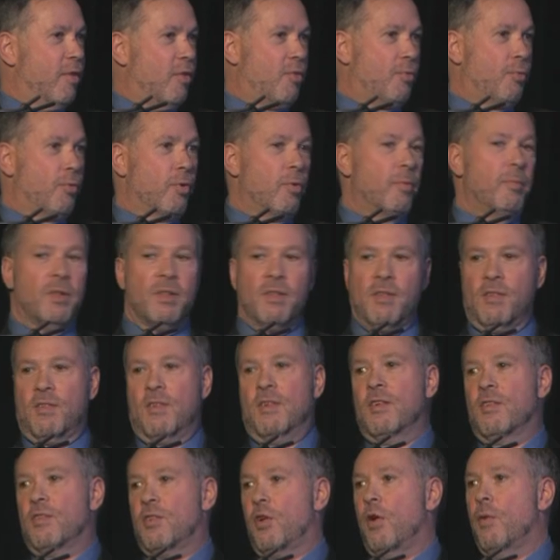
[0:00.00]
this room and to
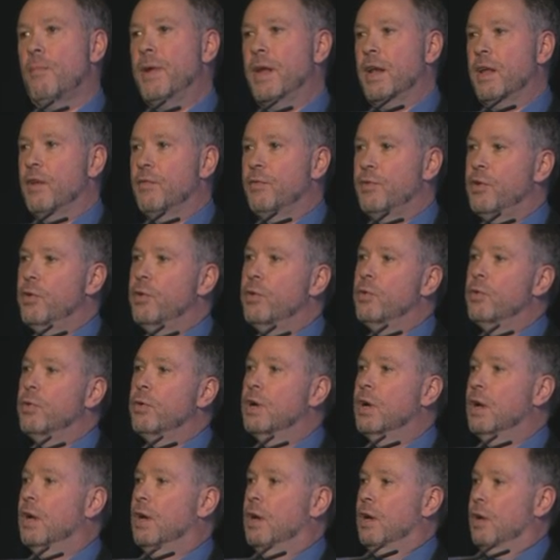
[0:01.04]
see so many of you
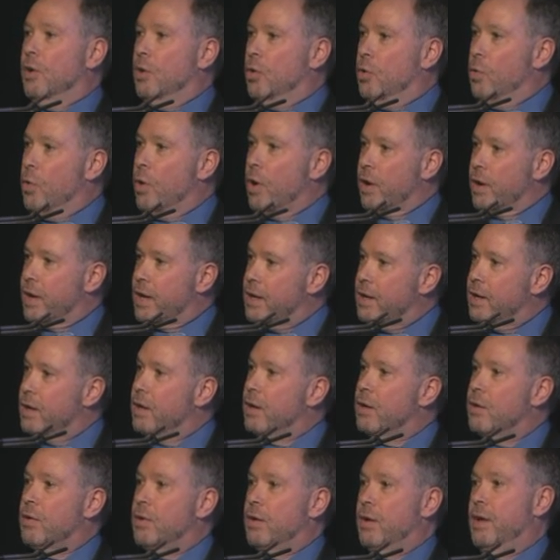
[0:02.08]
who are
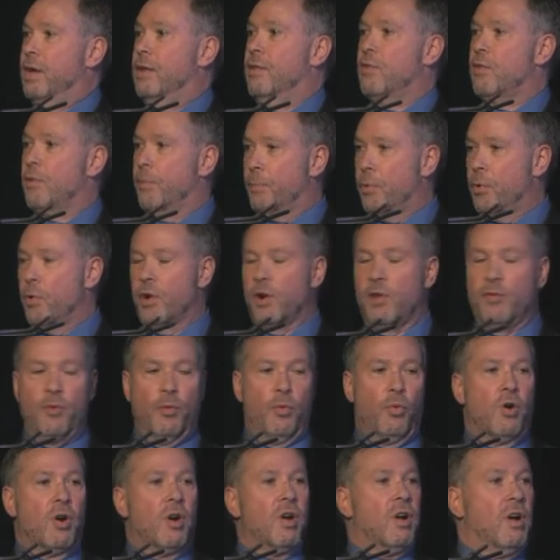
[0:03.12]
here in support of the
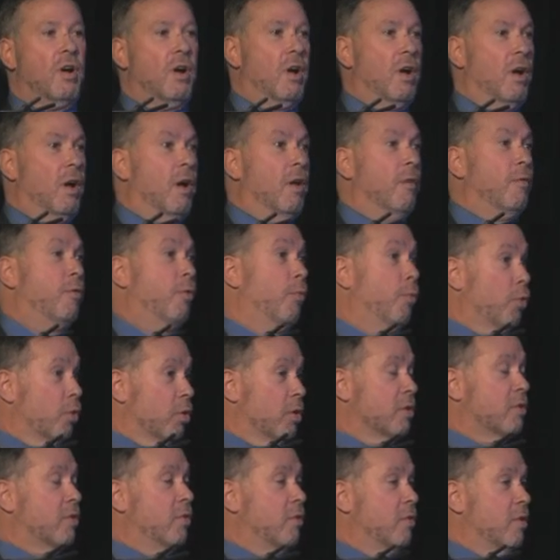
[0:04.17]
work of the
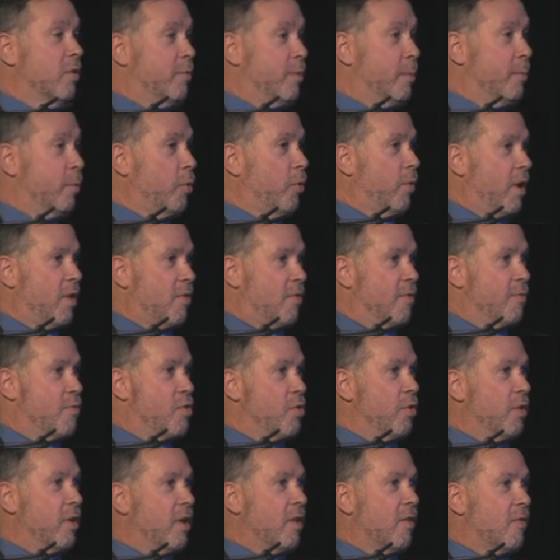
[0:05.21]
World Union for Progressive
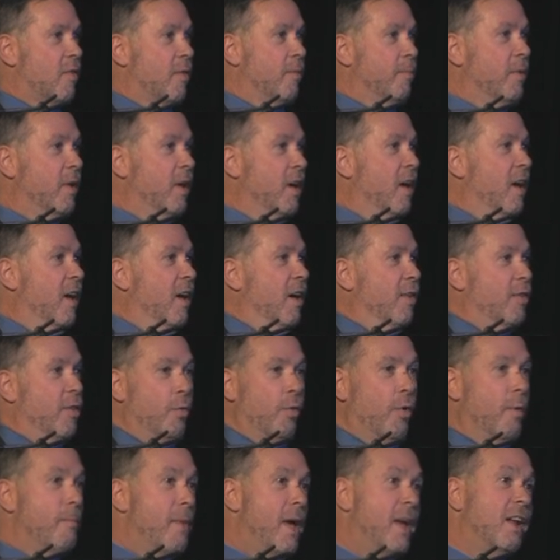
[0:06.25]
Judaism. There
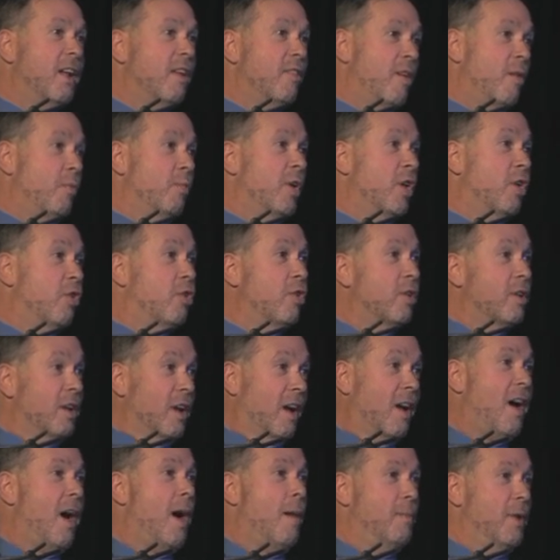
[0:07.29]
were many that we couldn't
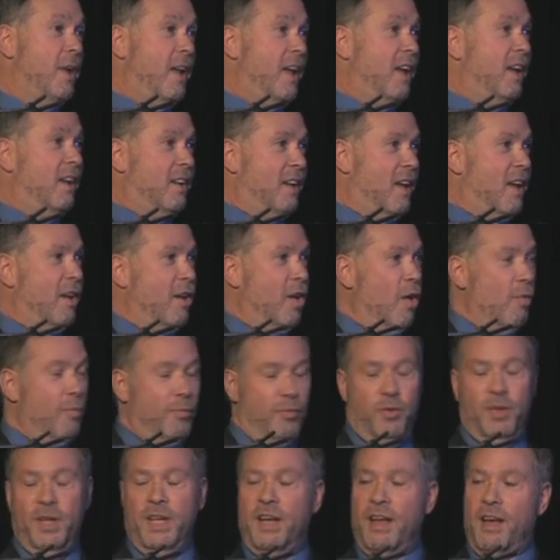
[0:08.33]
accommodate, and
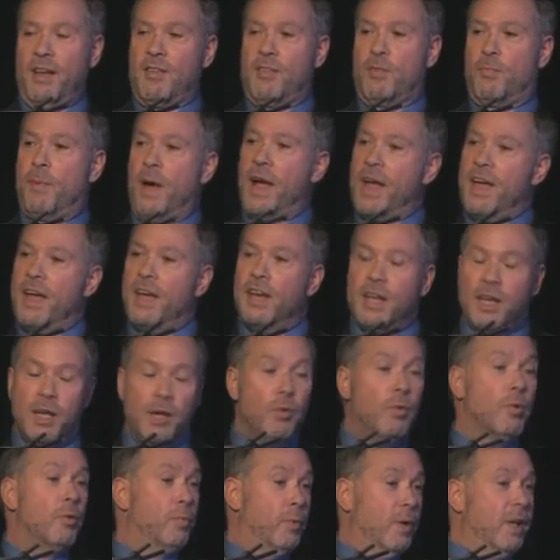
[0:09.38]
hopefully next
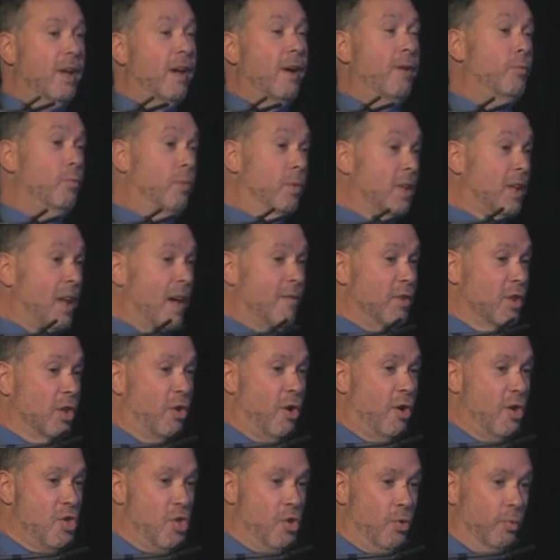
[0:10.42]
biennial we'll have a
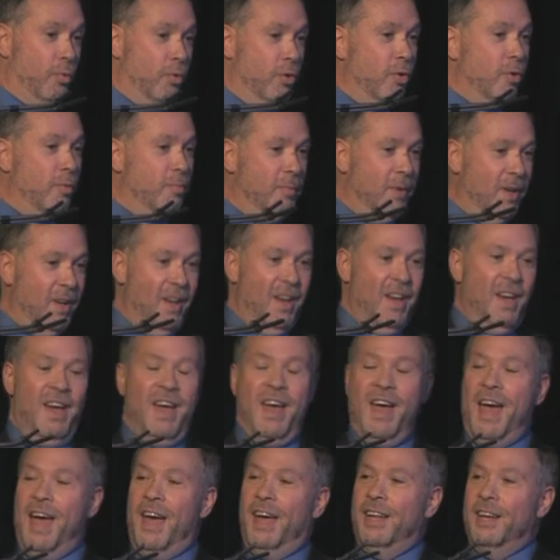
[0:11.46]
larger room
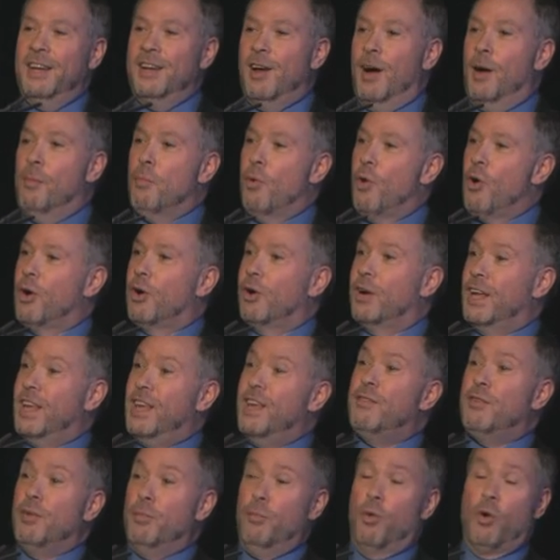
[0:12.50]
and a
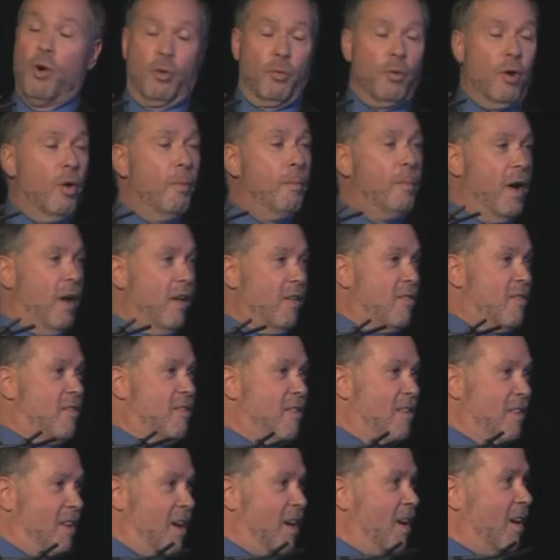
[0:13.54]
even more
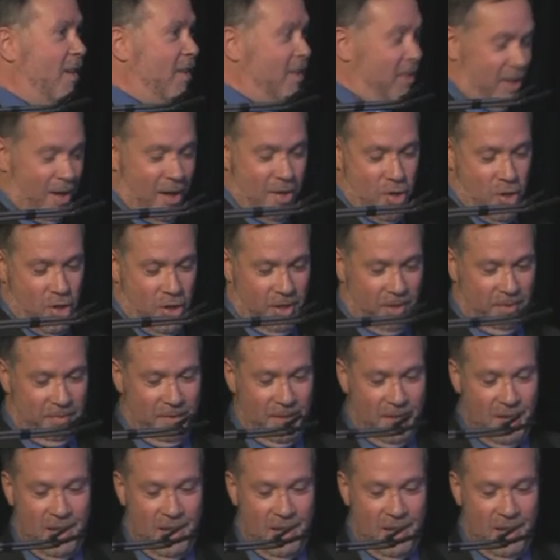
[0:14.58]
robust luncheon.